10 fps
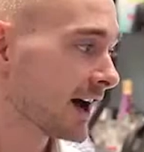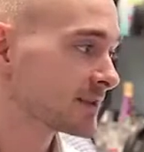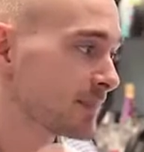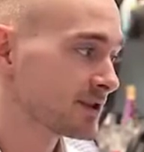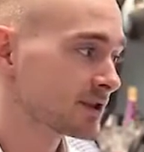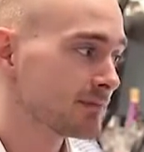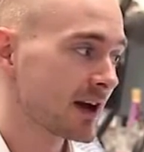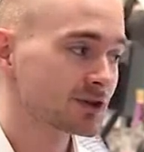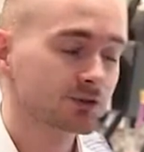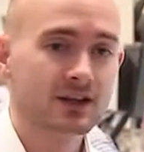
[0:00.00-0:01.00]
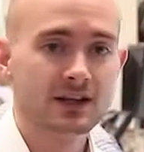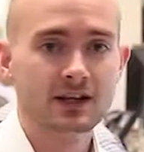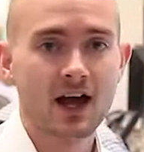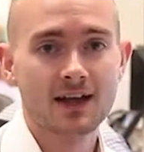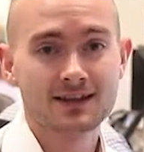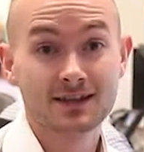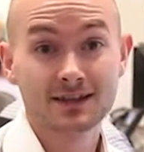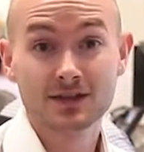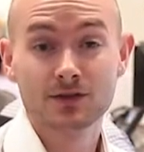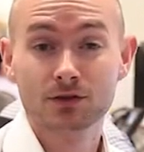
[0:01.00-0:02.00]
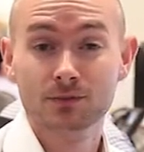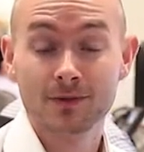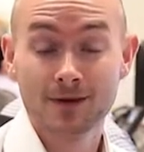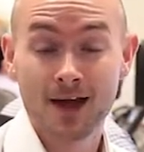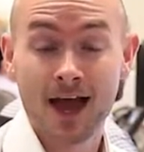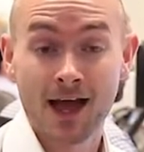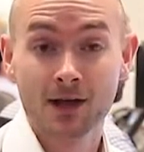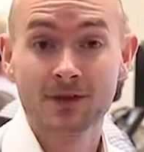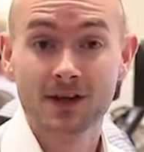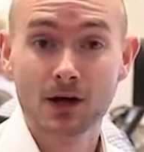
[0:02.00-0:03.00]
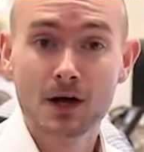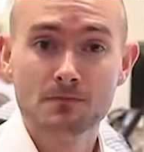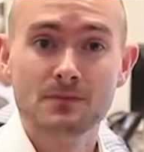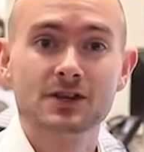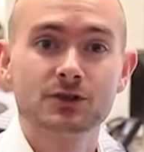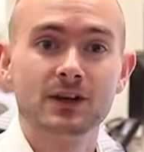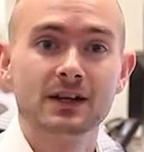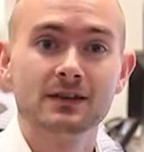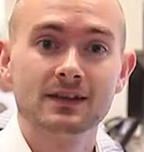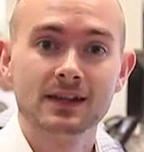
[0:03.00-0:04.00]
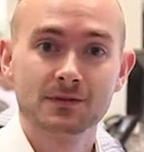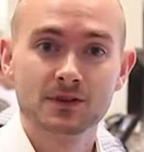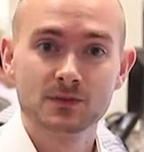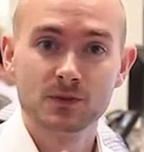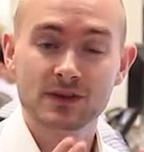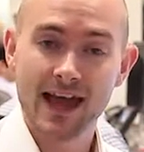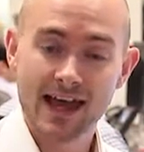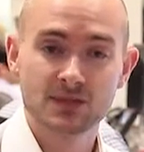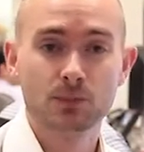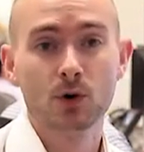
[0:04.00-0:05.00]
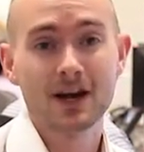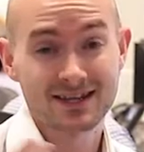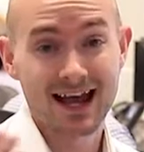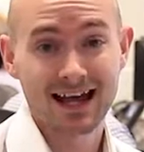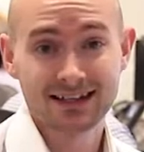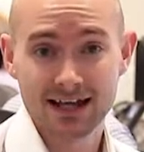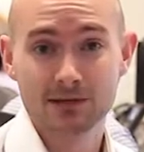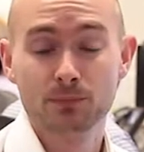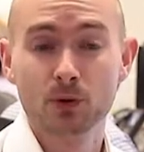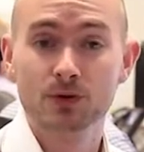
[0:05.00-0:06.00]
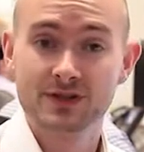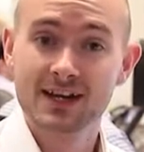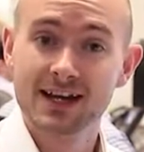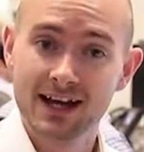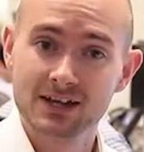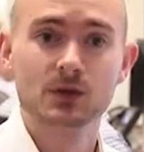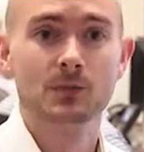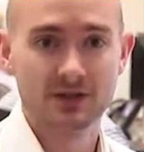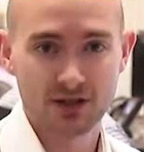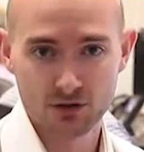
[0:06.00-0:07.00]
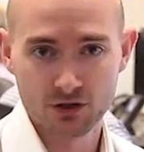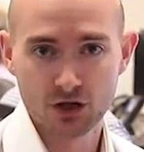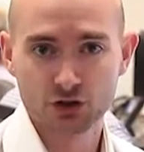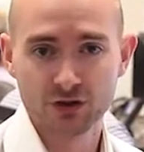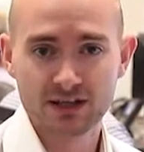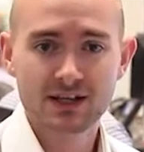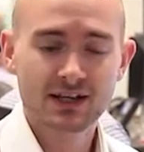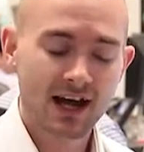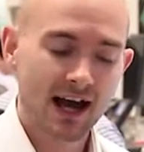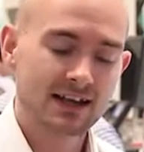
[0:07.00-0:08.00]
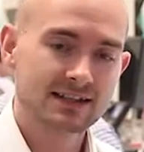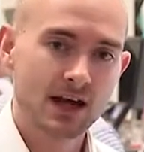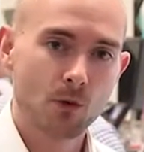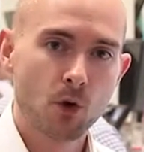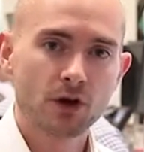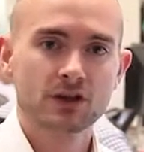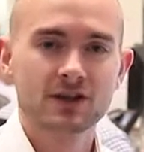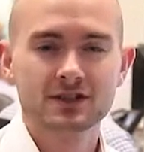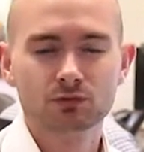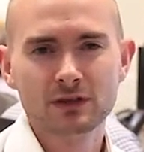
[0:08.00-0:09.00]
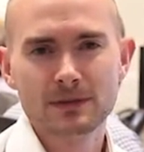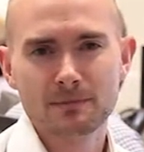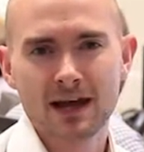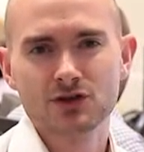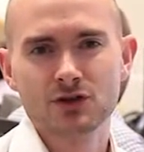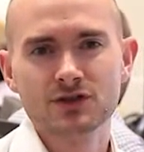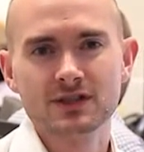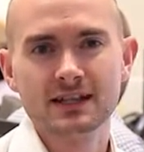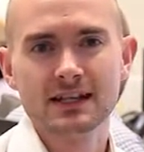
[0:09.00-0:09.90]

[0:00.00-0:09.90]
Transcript: and it's basically measuring, it's a statistical element there, measuring the difference between the exports and the imports into a particular country. And what it does is it really measures the